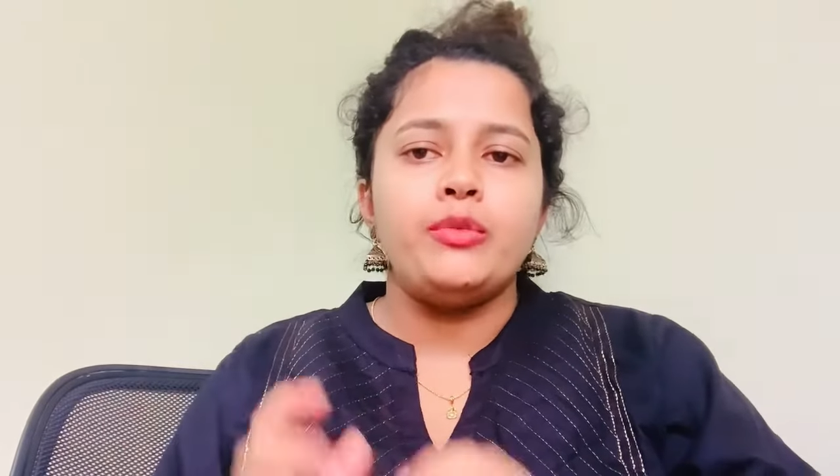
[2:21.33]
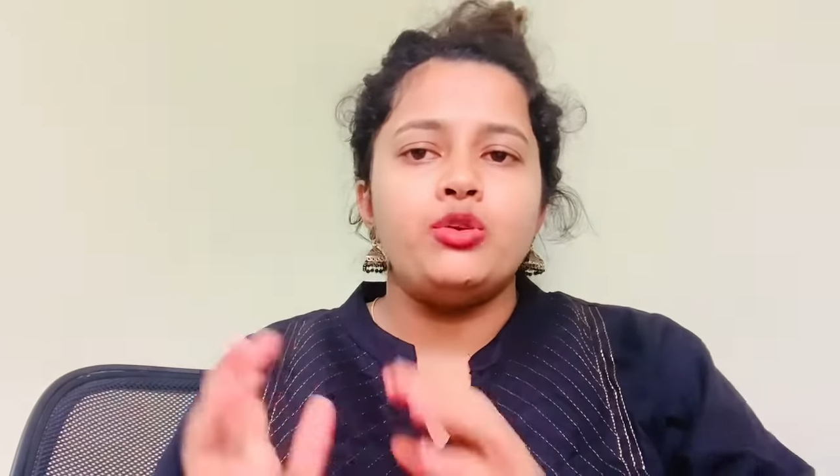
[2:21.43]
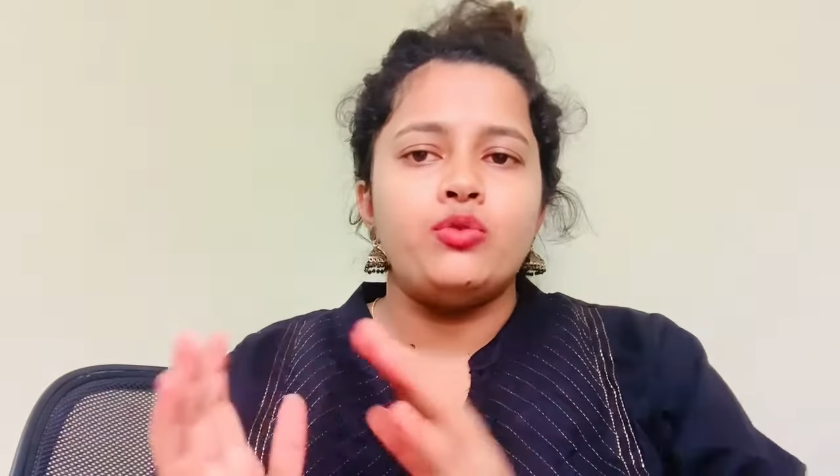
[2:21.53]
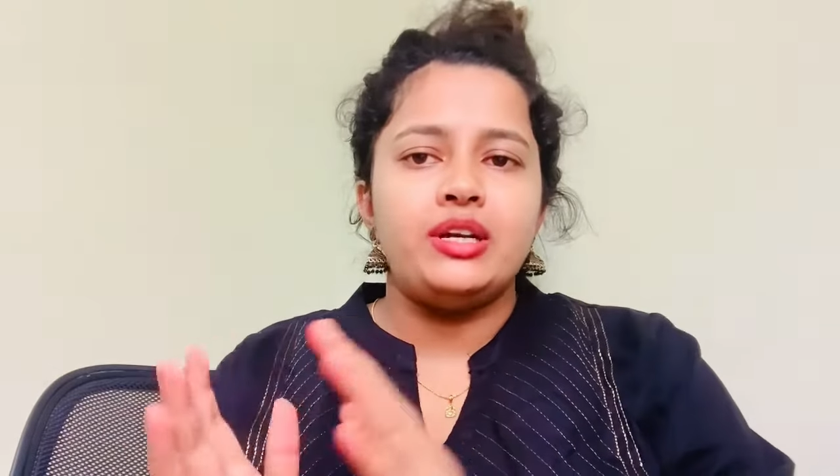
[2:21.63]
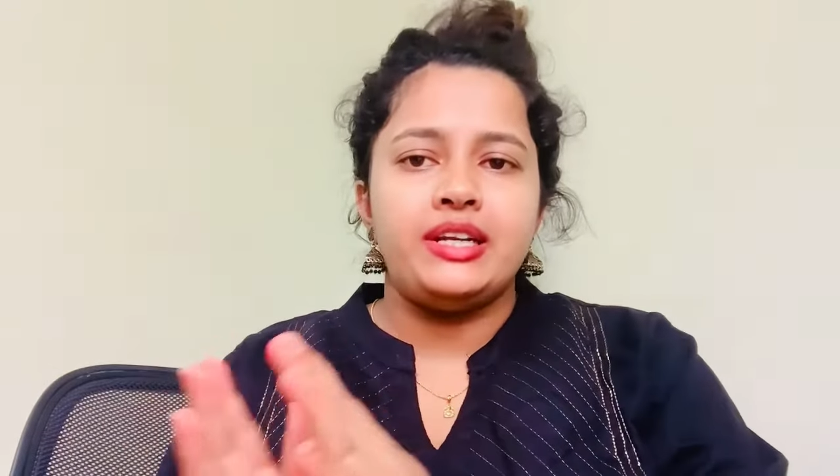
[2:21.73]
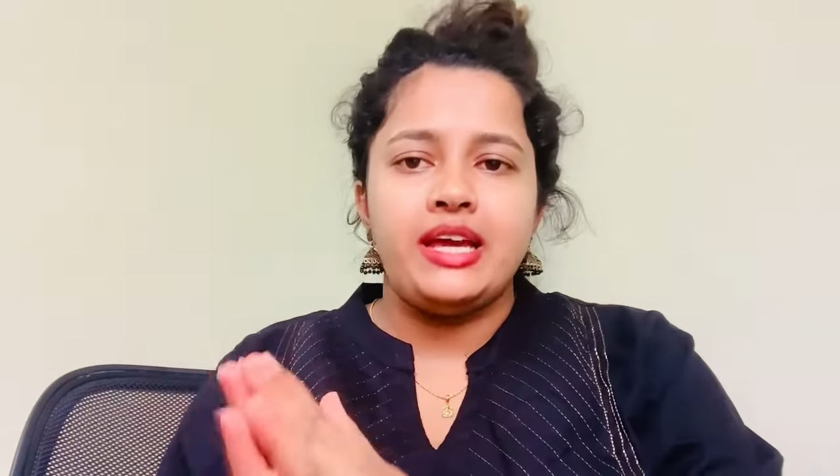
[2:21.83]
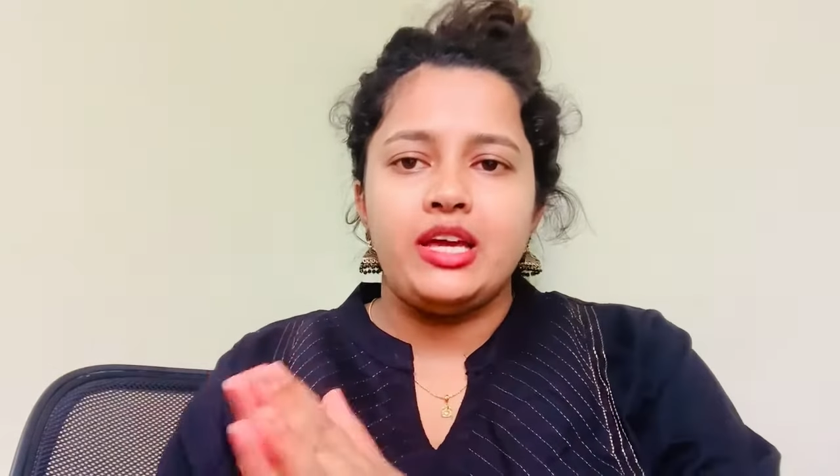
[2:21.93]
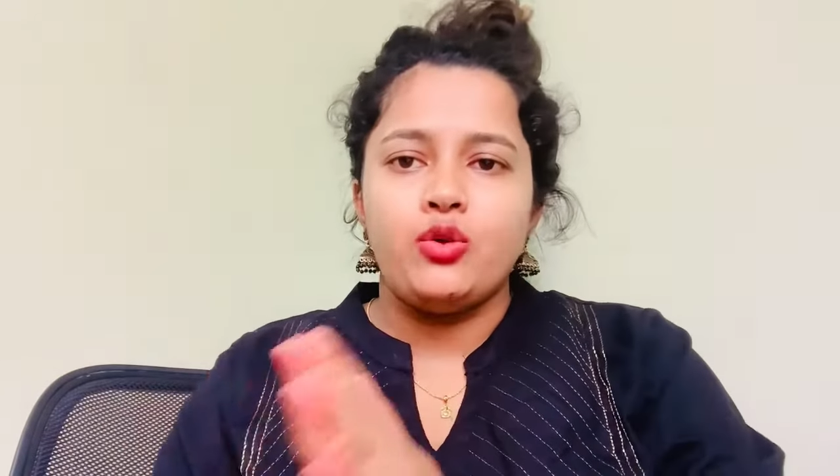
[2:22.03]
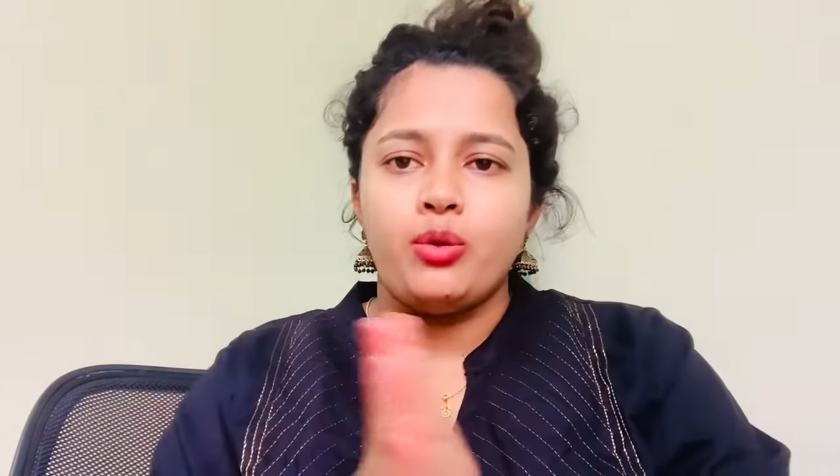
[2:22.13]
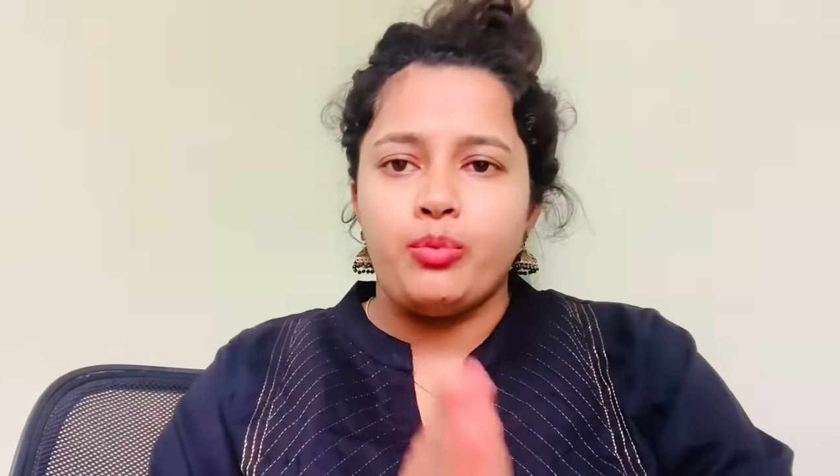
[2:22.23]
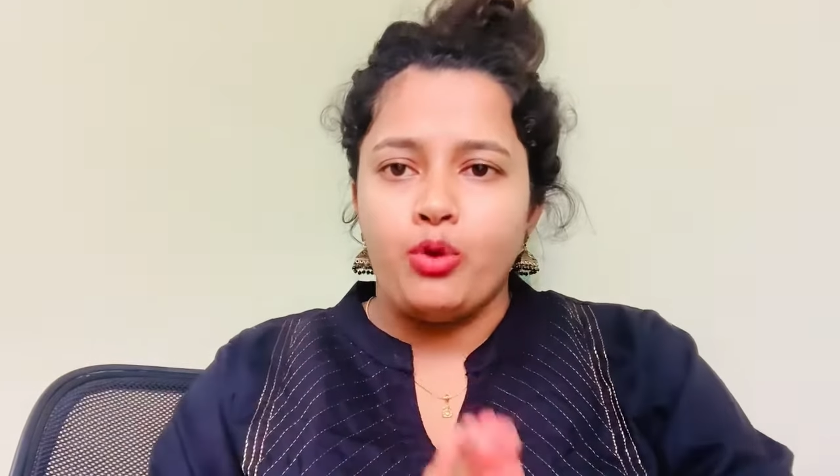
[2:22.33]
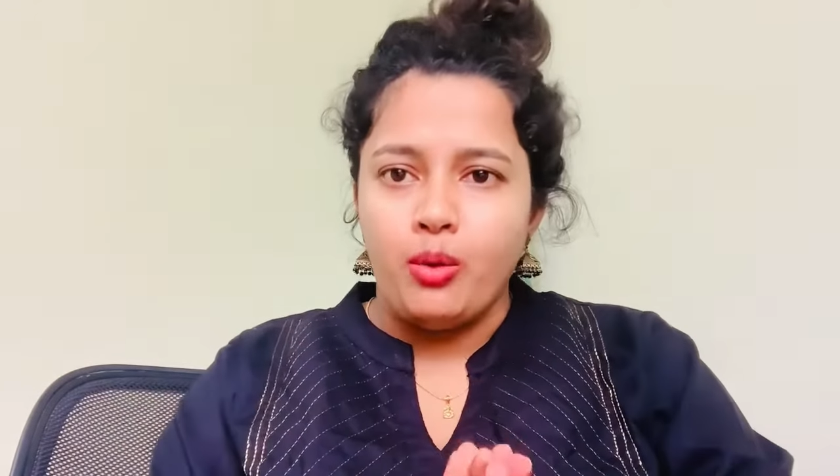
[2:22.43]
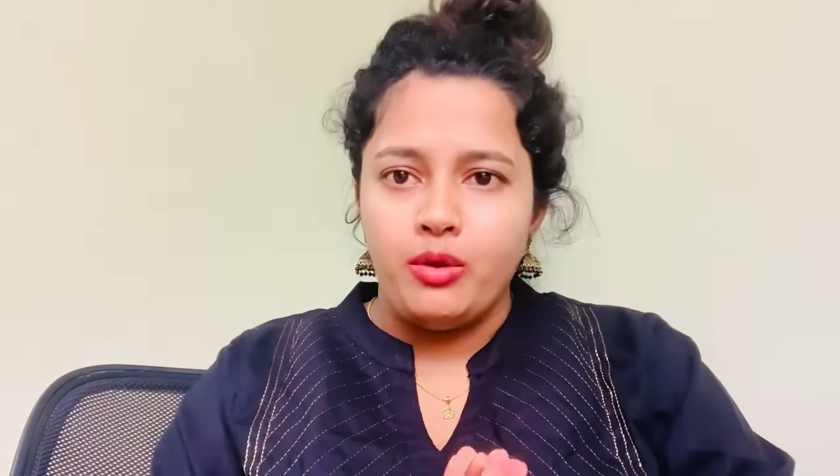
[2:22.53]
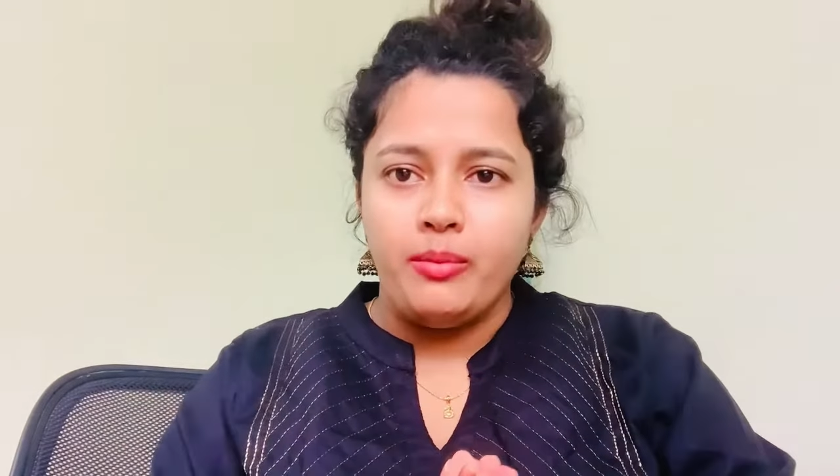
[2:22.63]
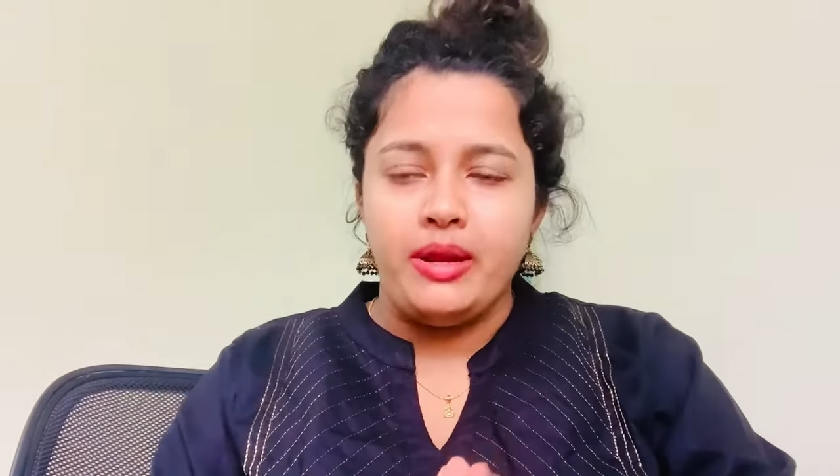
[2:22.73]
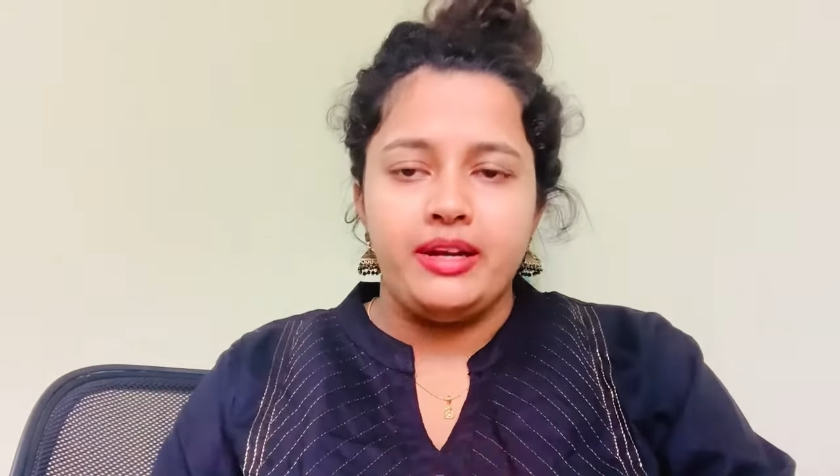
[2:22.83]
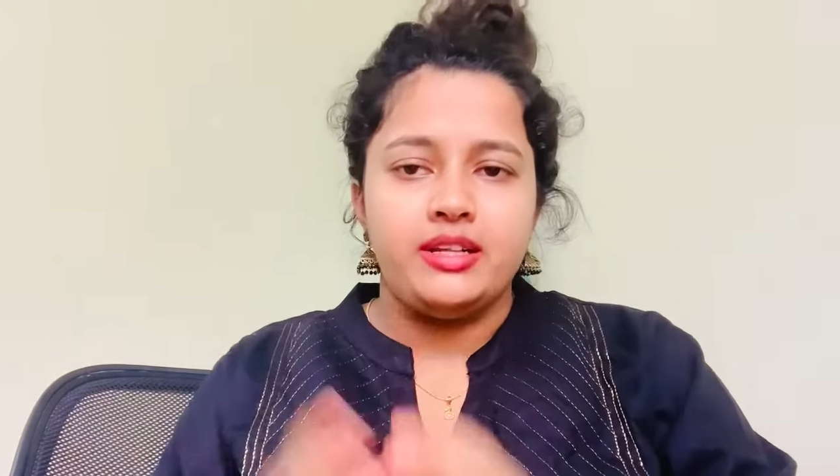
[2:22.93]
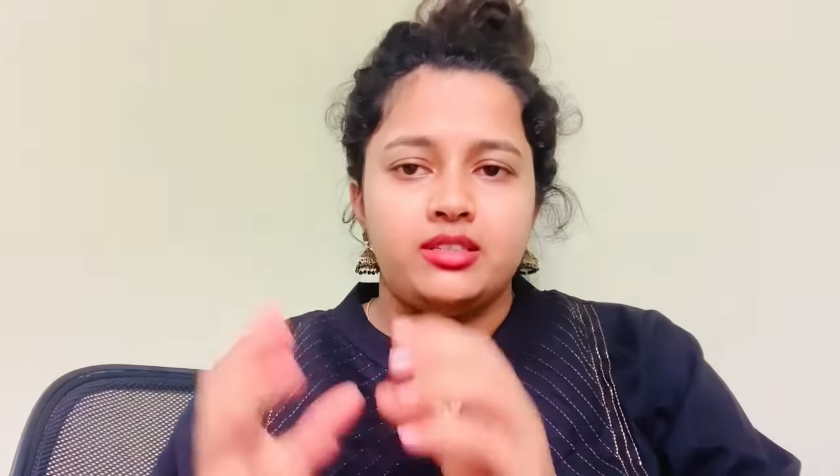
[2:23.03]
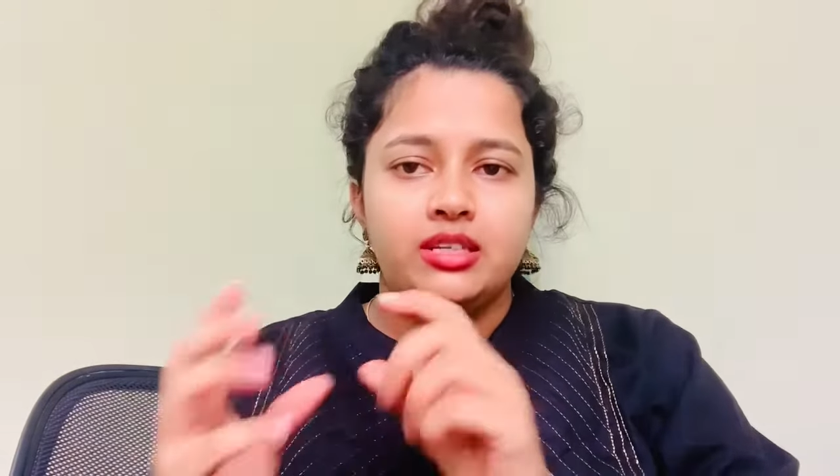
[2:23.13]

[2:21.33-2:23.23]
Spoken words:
you will take your problem address,